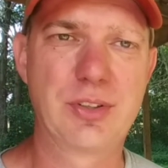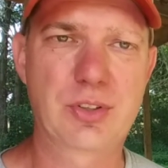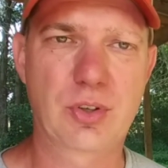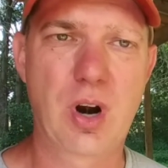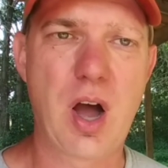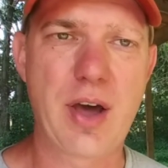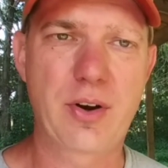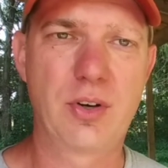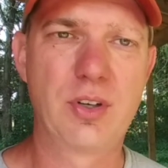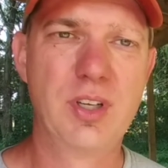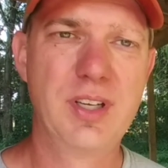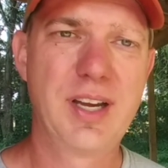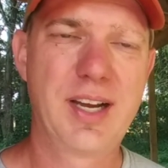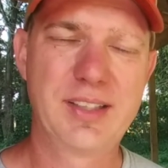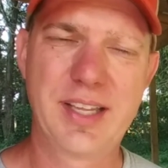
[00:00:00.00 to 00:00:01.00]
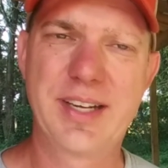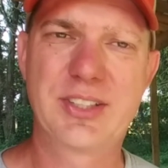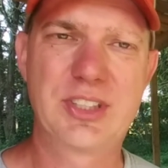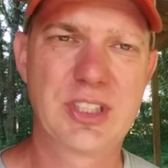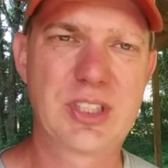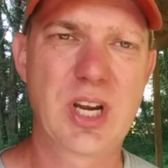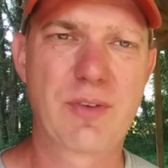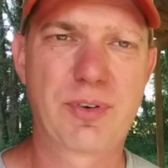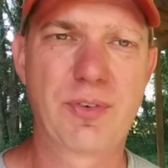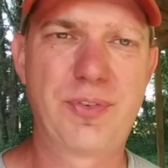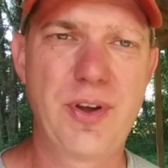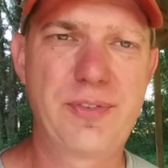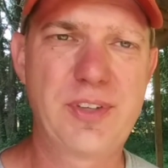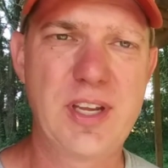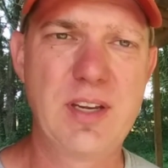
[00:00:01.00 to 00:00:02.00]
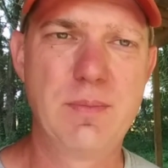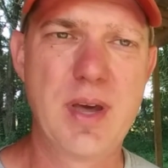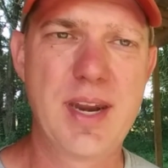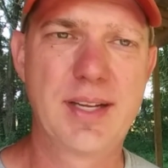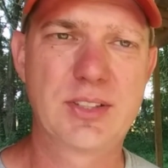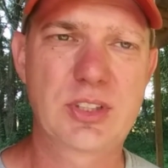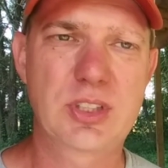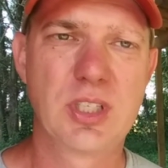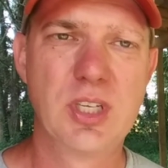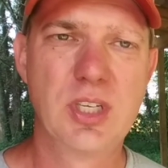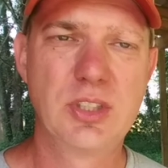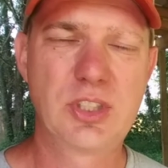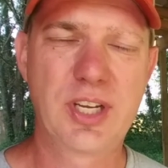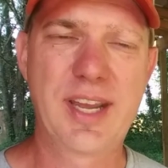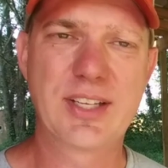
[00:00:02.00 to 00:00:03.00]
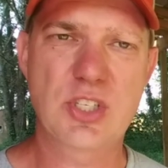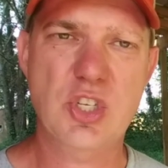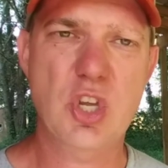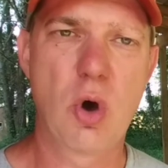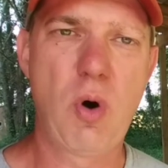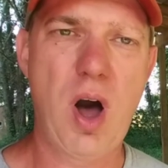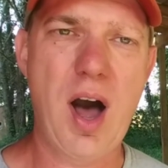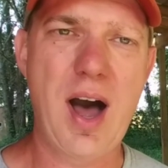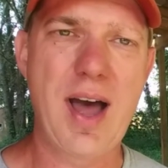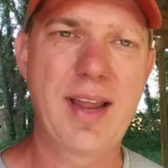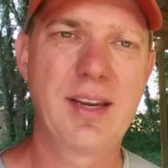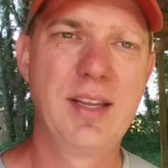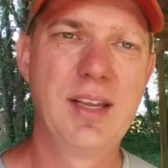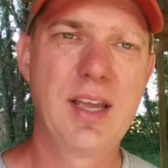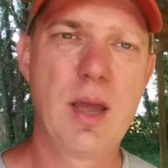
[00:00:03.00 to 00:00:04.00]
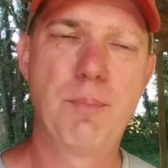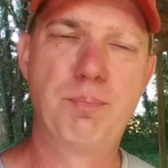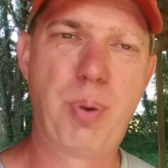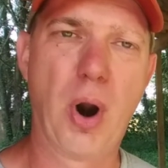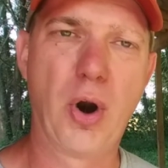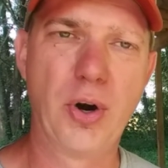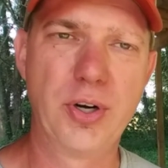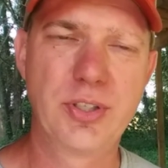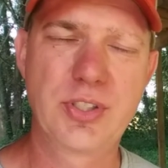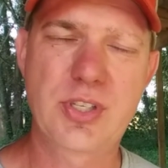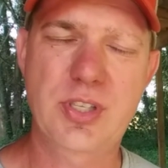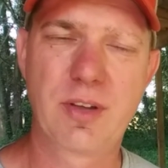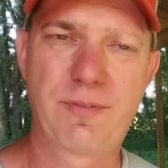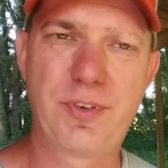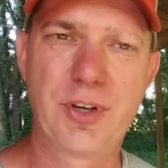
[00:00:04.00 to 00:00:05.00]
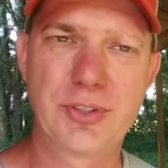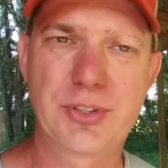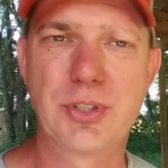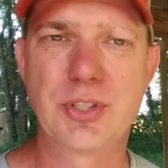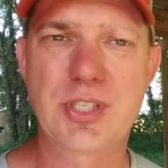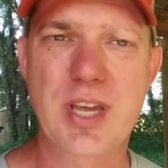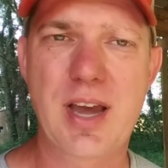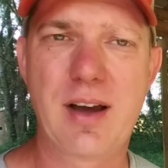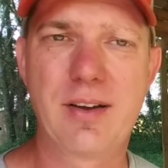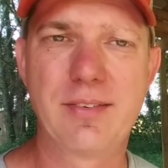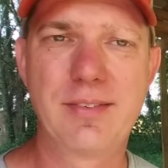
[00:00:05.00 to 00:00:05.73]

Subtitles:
throttle and let it sit there for 15 minutes to get so hot it burns the filters out.